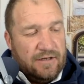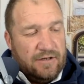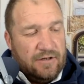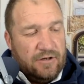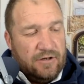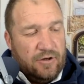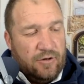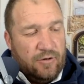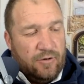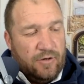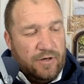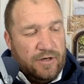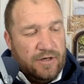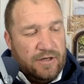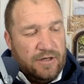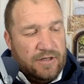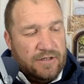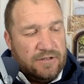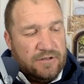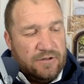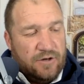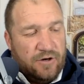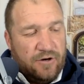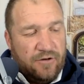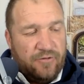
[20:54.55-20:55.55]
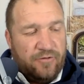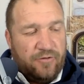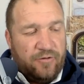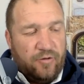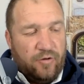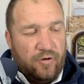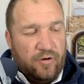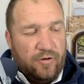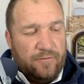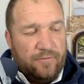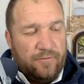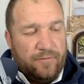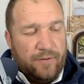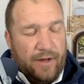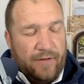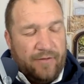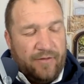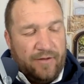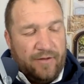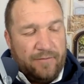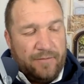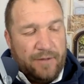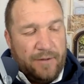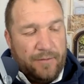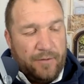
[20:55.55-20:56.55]
you know it's not a th- I
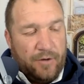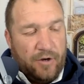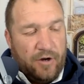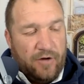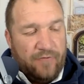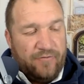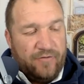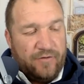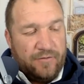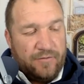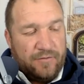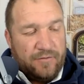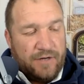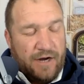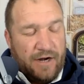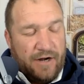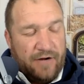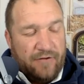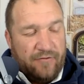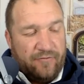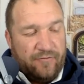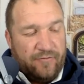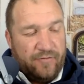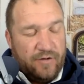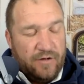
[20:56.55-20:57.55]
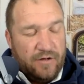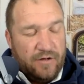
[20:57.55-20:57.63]
think people often kind of